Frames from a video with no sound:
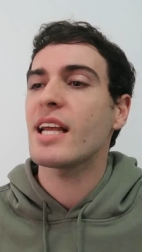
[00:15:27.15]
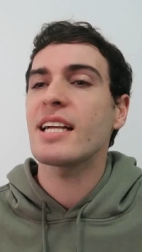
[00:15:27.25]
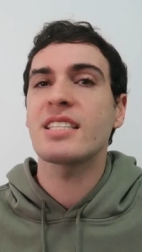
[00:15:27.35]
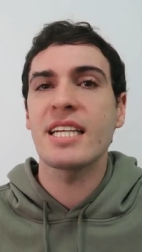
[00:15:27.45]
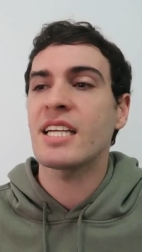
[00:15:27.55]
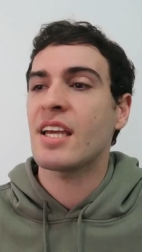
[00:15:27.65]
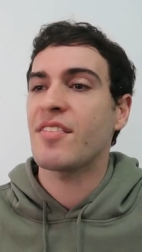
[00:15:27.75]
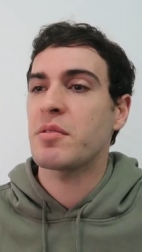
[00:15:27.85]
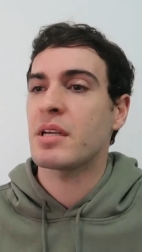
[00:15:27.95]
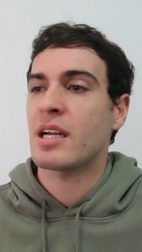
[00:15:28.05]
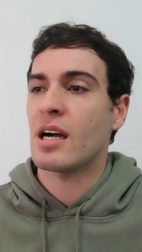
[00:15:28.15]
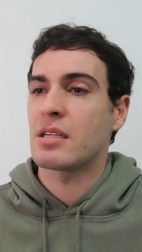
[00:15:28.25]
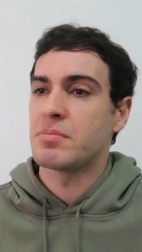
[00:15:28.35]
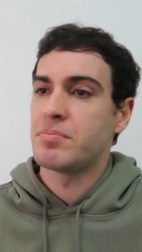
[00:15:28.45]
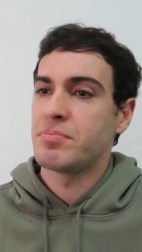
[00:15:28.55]
they didn't give him the
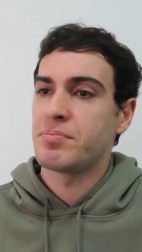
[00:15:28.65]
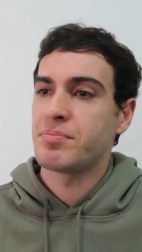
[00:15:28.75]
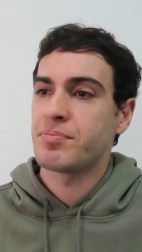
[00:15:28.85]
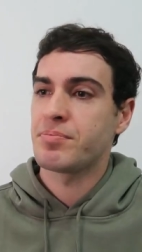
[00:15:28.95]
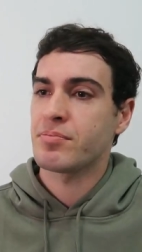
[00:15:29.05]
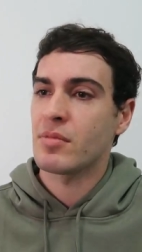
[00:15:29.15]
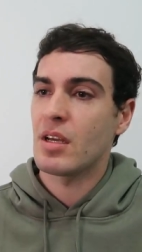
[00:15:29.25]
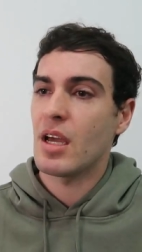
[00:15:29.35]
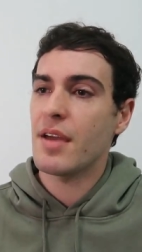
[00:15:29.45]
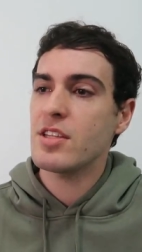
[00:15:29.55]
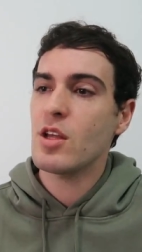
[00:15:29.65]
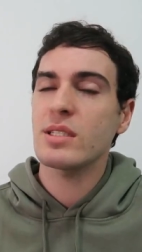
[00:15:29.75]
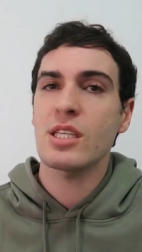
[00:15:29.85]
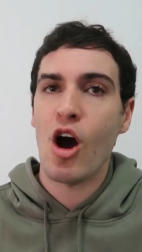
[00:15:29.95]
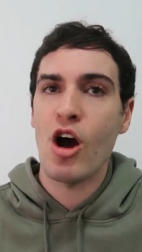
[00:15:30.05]
gun. Even though
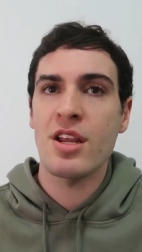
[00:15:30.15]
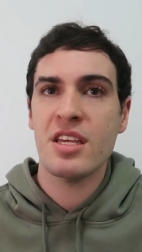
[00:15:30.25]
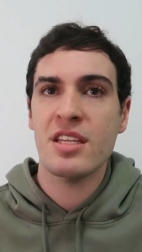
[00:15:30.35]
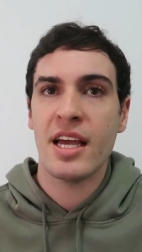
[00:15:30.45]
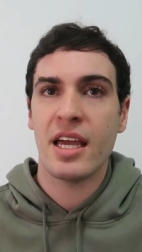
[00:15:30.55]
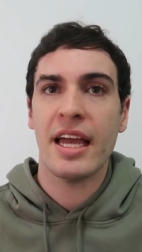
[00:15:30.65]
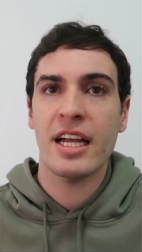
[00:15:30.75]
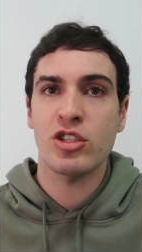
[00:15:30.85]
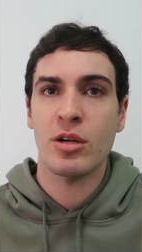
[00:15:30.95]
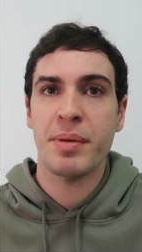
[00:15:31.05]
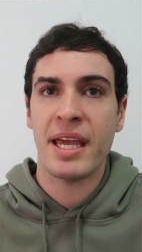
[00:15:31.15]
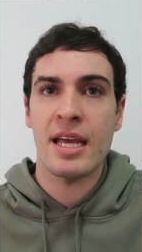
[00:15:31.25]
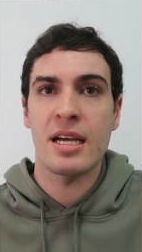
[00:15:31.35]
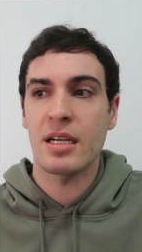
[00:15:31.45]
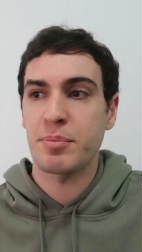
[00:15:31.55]
it's the only thing that can get John B.